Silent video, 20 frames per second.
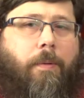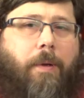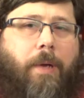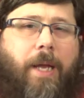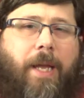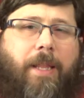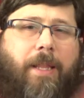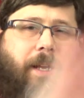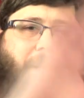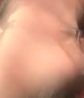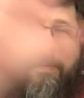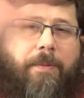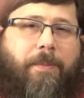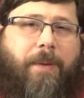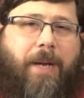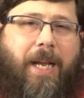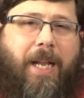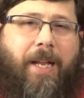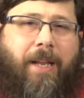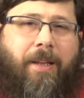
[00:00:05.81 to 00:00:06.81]
Well, hey there,
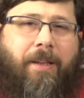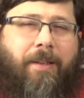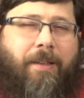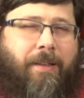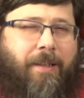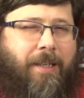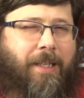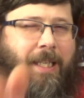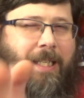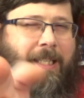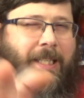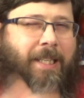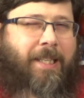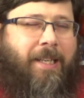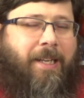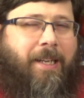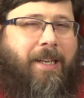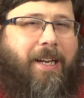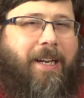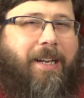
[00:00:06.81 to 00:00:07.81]
everybody.
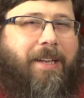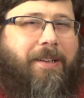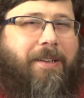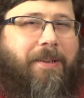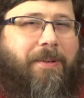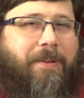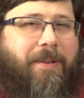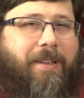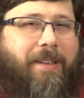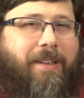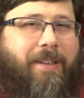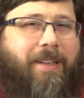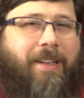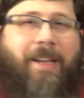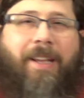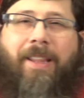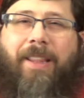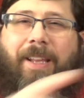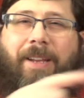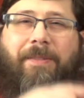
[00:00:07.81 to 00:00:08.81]
How y'all doing?
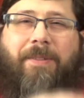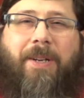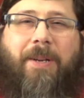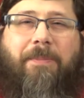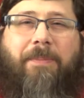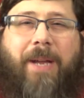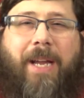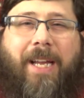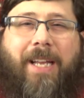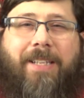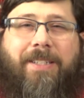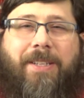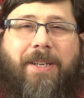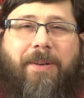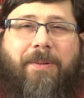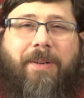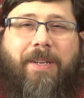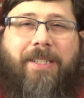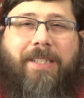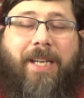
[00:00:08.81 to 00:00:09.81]
Thank you for coming back as
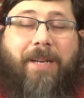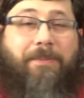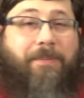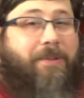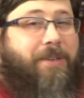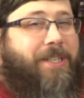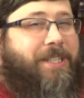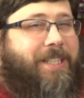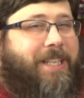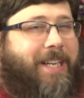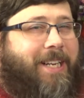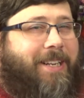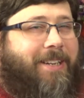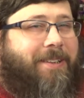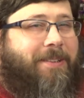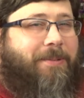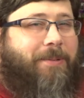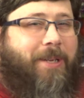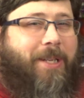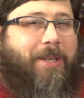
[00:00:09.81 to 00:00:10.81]
always. I appreciate it.
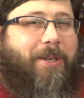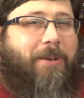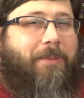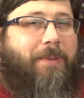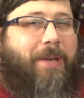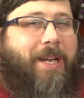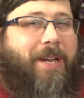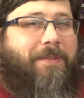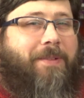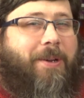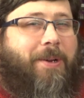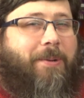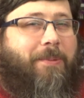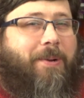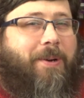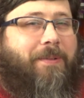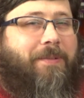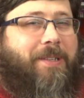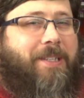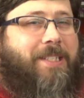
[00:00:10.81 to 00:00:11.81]
Really hope you're having a
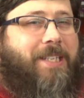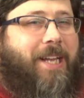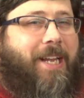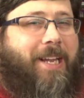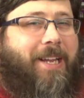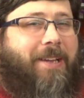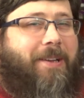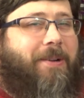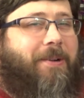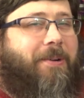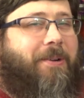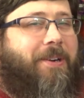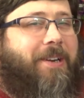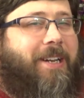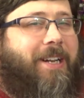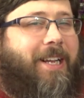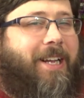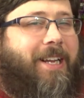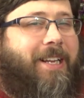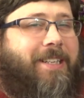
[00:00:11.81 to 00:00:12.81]
wonderful day or
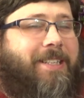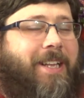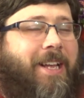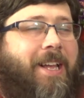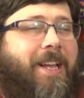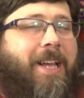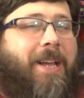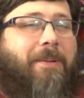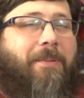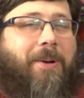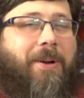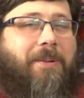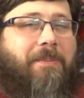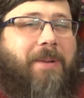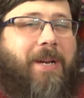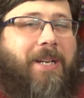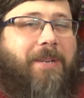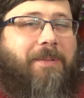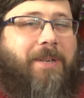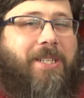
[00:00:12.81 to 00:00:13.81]
night. And welcome
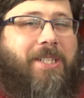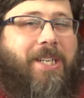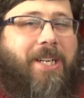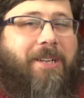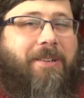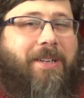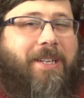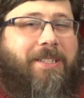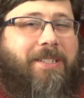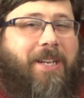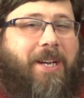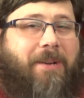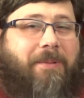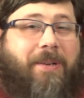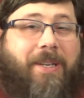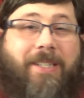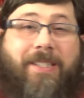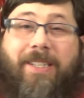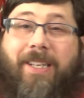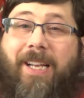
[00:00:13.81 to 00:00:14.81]
back to my channel as
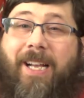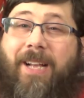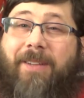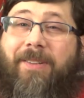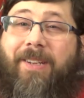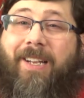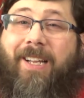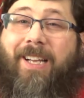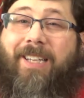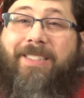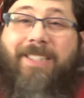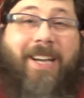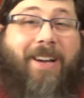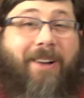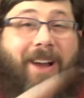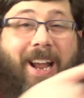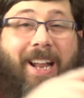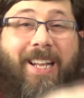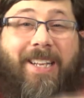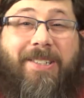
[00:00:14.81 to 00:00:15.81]
always. I'm Deluxe. All
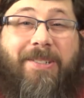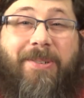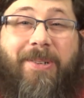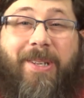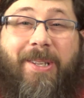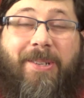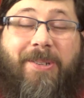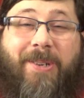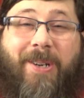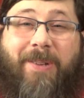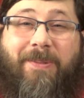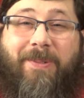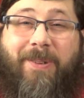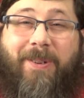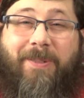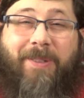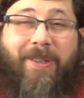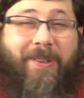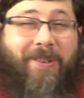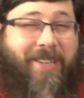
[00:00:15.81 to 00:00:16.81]
right, let's do another
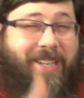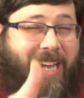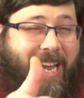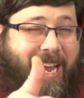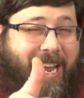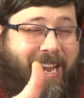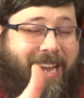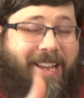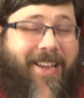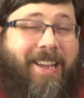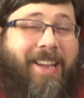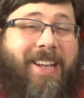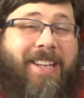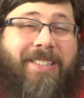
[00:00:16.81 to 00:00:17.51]
Transform review. Yeah.